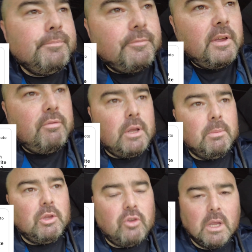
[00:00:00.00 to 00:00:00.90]
Favourite
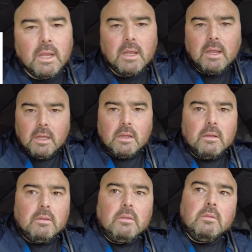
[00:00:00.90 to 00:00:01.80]
image.
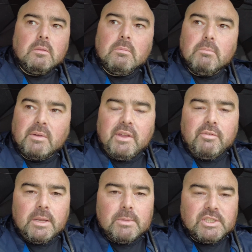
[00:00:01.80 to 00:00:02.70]
My
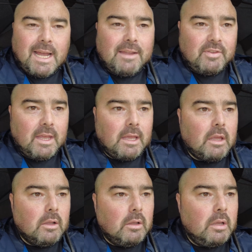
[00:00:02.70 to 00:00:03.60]
favourite image I've
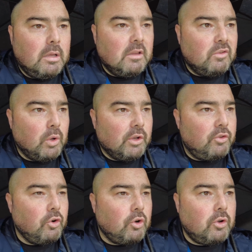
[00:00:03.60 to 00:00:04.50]
taken is one I
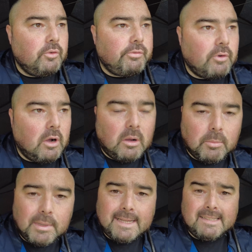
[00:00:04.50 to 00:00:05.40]
took
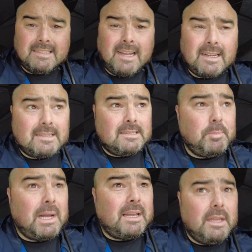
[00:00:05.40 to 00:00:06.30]
from Haystacks
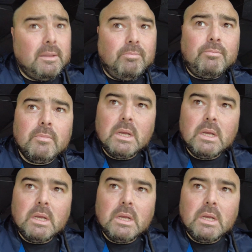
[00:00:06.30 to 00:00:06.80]
back in